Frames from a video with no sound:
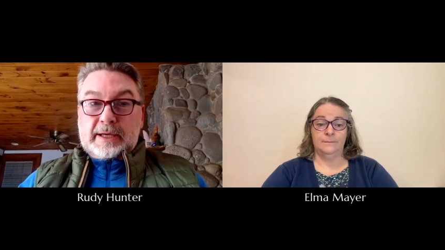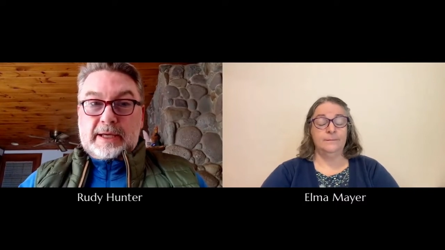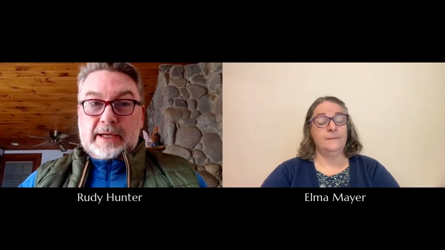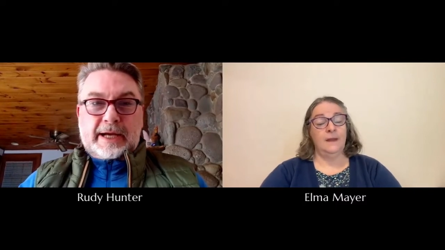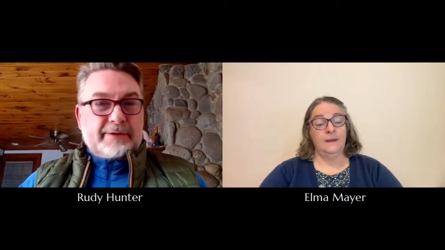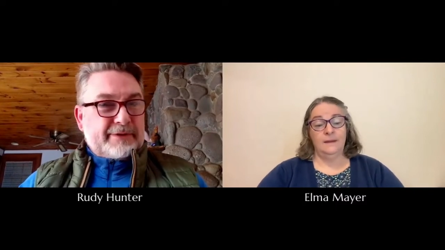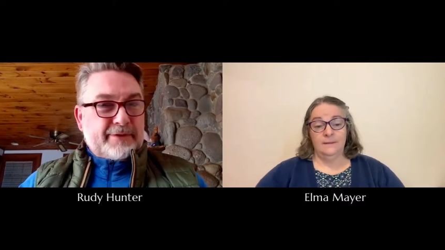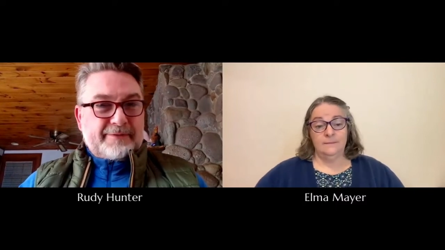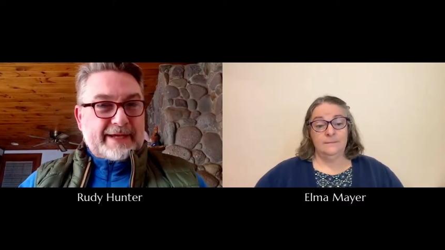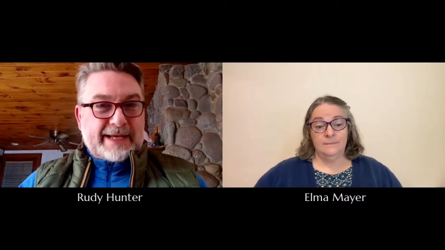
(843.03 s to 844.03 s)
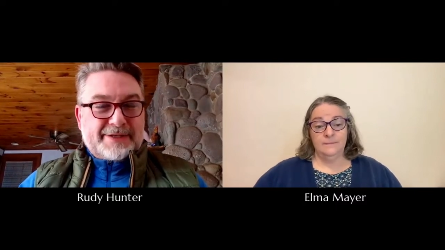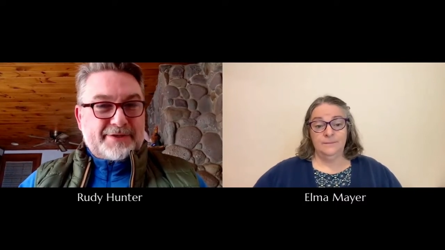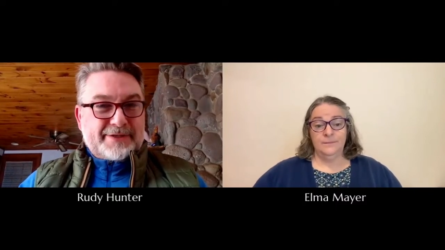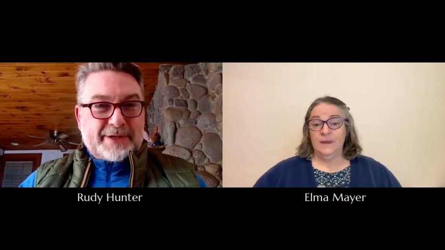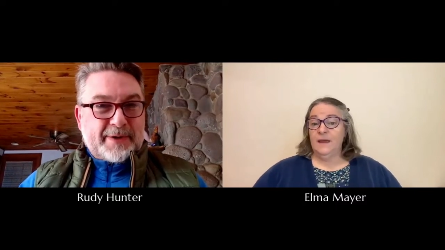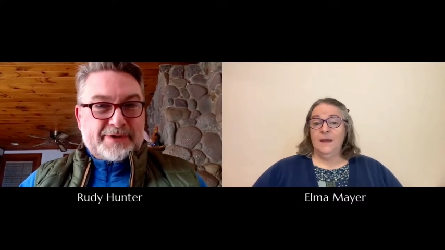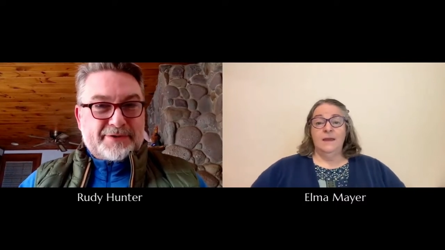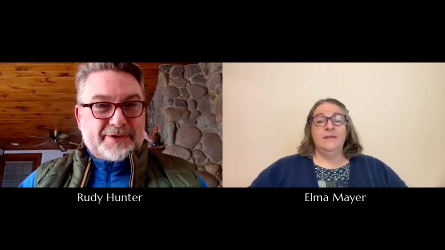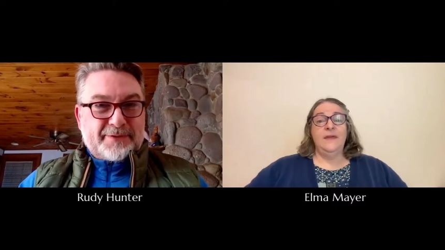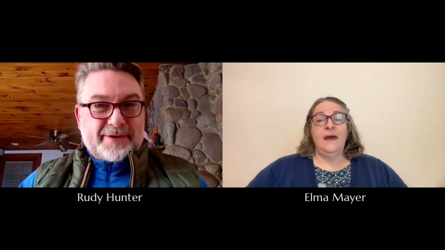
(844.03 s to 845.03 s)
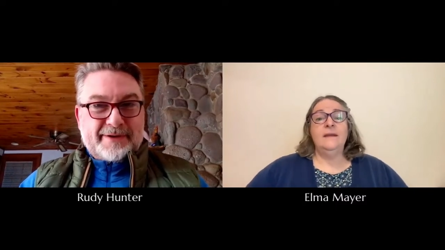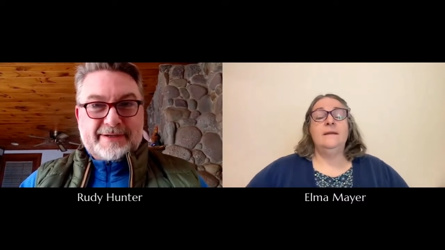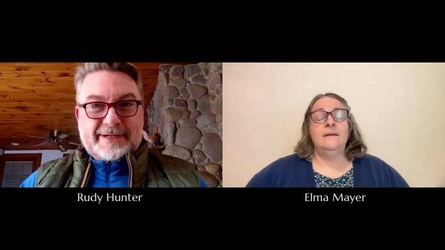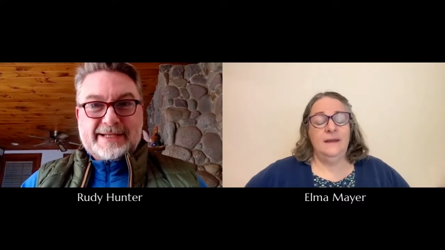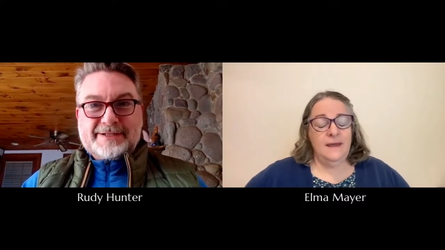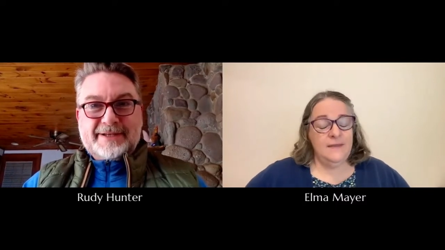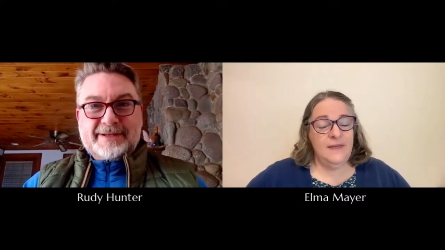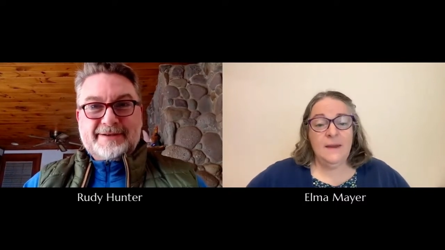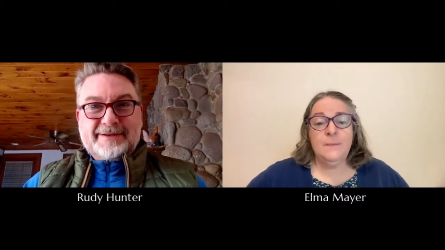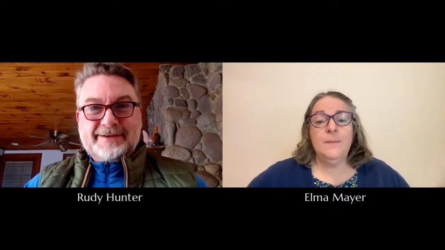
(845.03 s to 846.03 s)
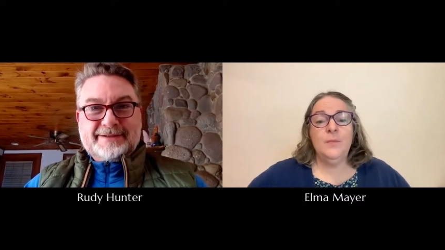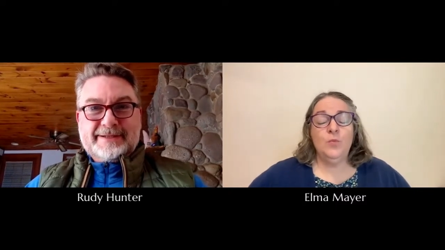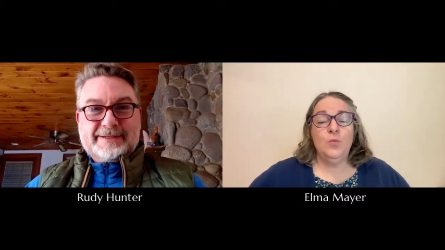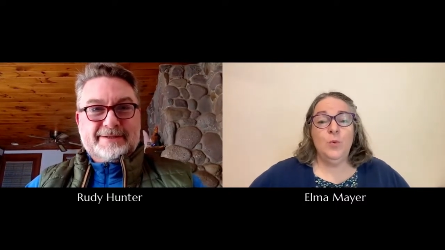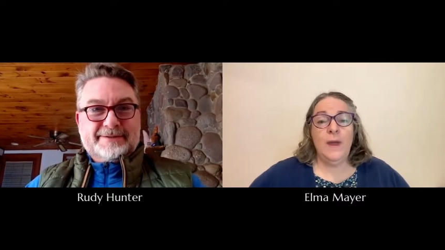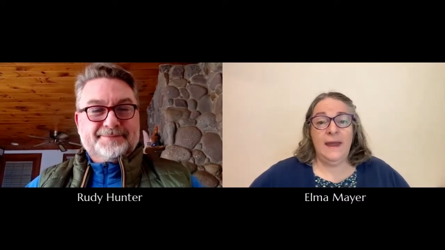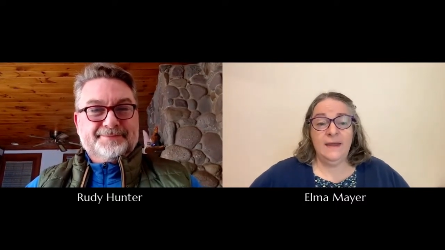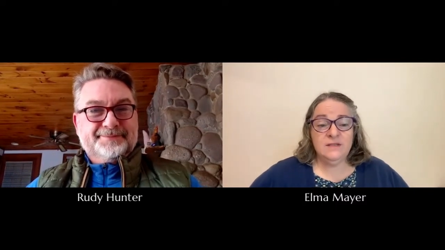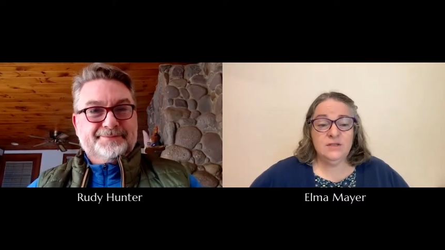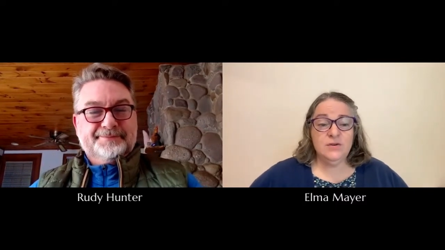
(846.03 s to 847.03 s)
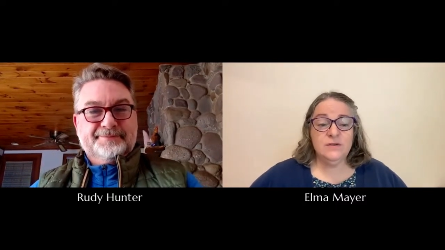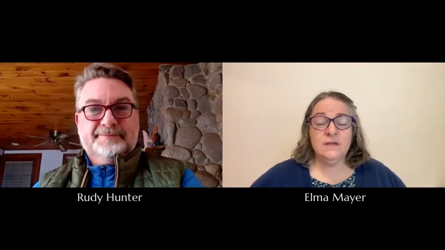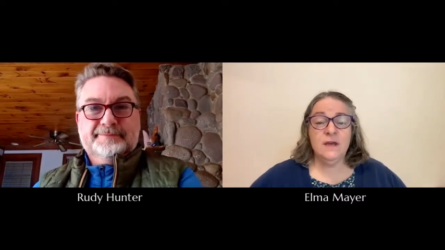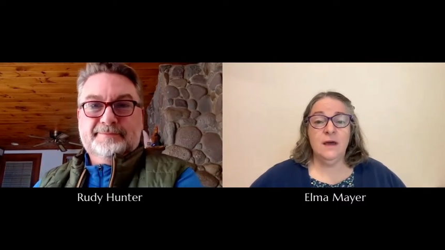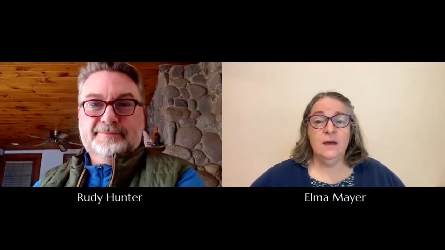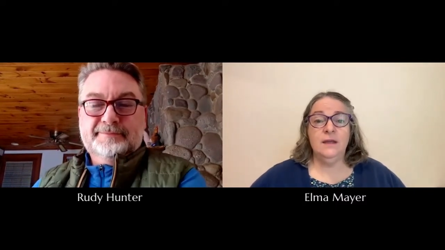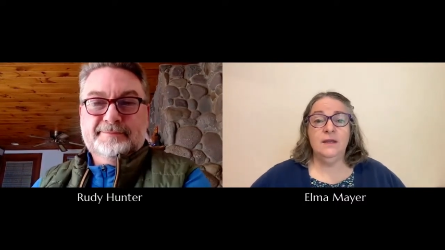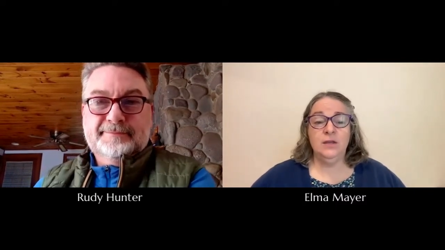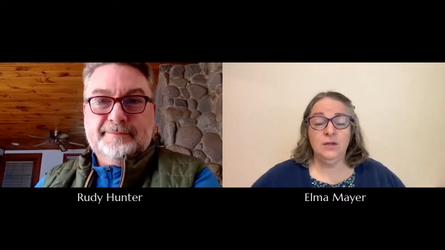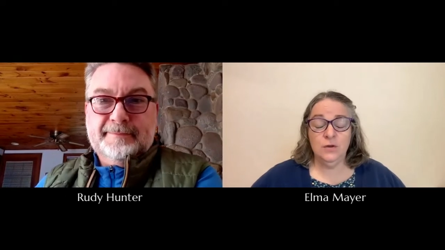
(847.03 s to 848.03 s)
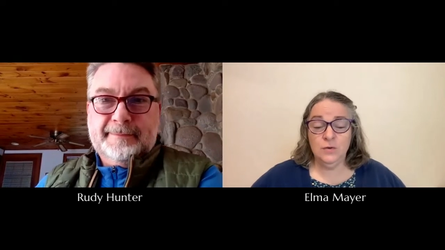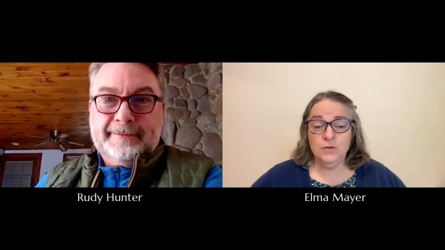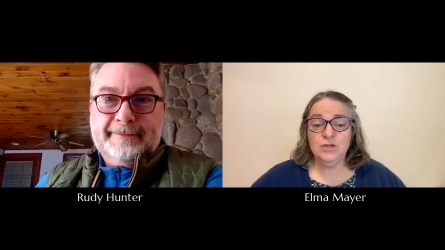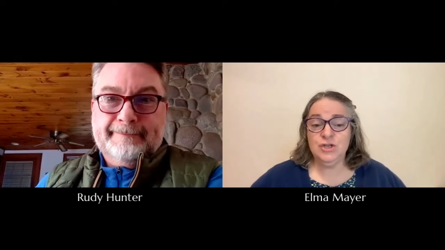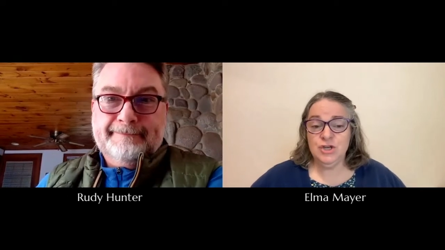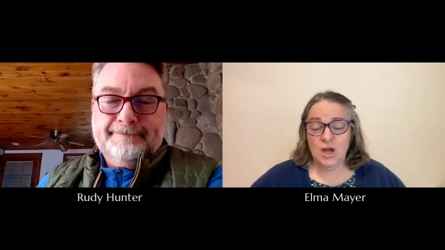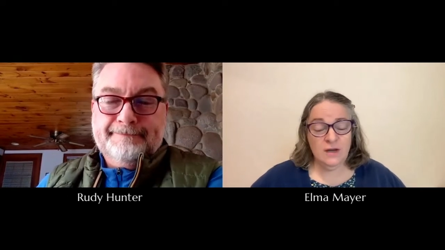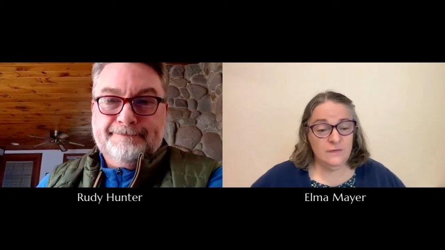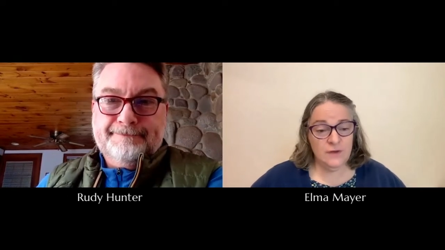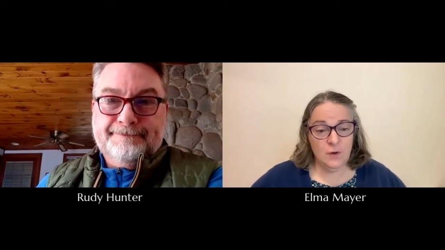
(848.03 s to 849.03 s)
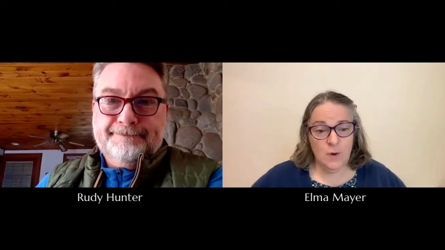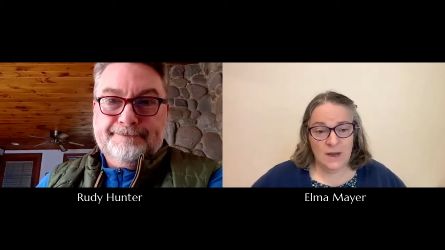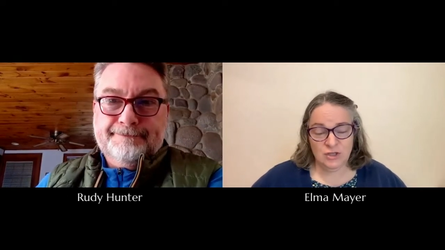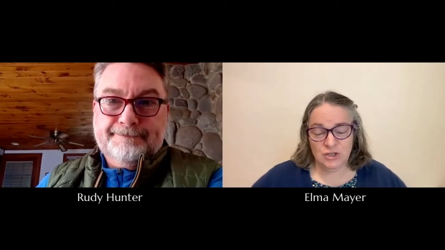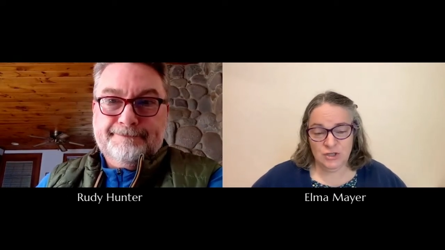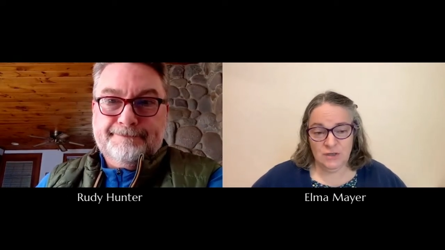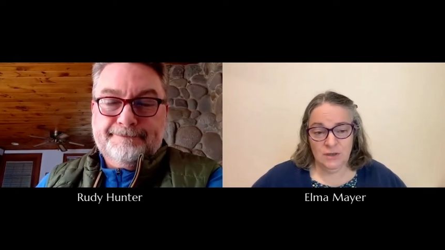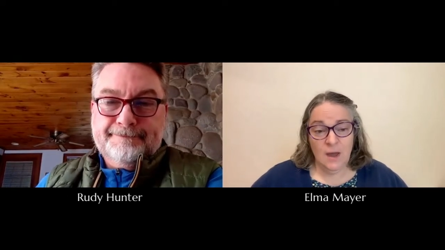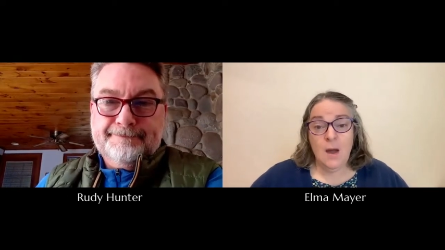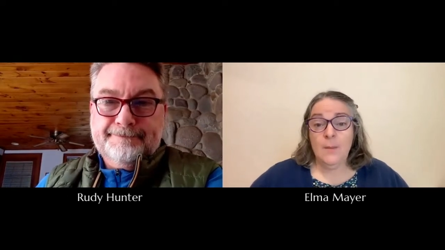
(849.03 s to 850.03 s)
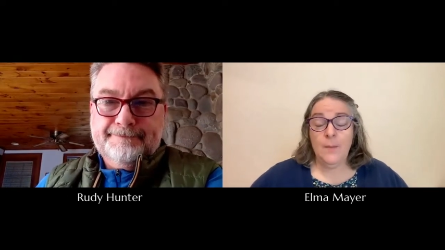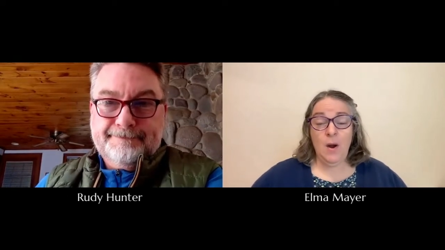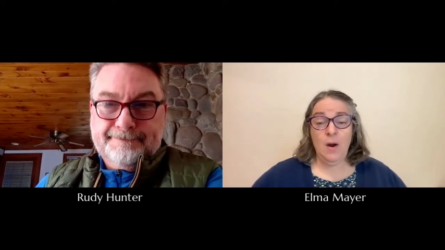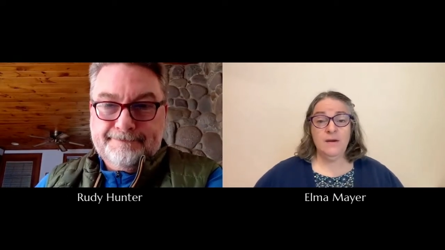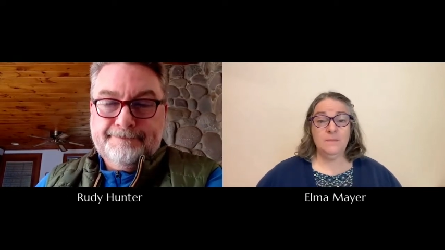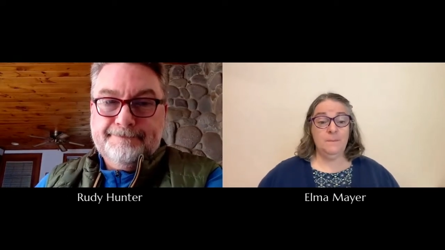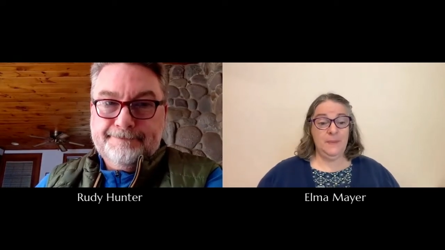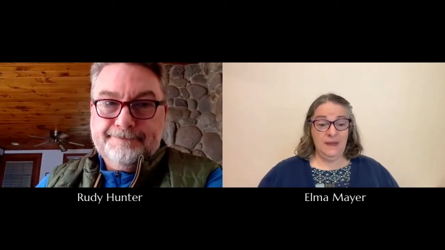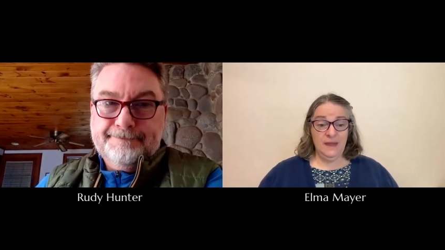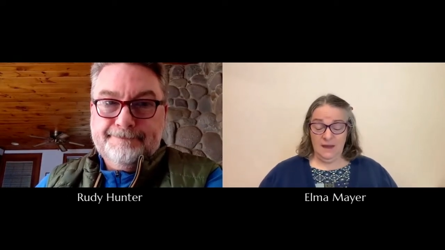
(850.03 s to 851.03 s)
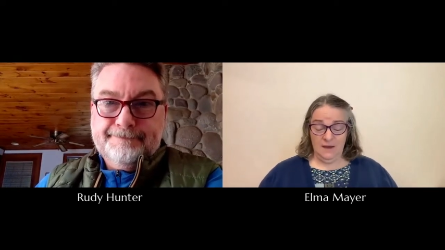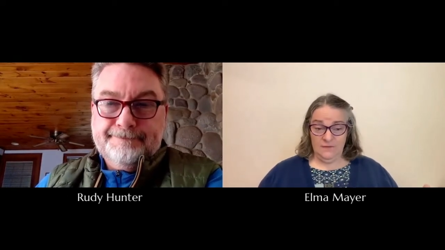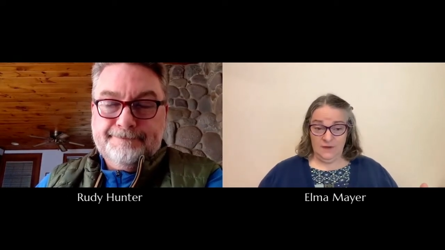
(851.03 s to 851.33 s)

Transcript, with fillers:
Speaker 1: I don't know if that answers the question or uh, gets yeah,
Speaker 2: that answers a huge chunk of the question. Part B of the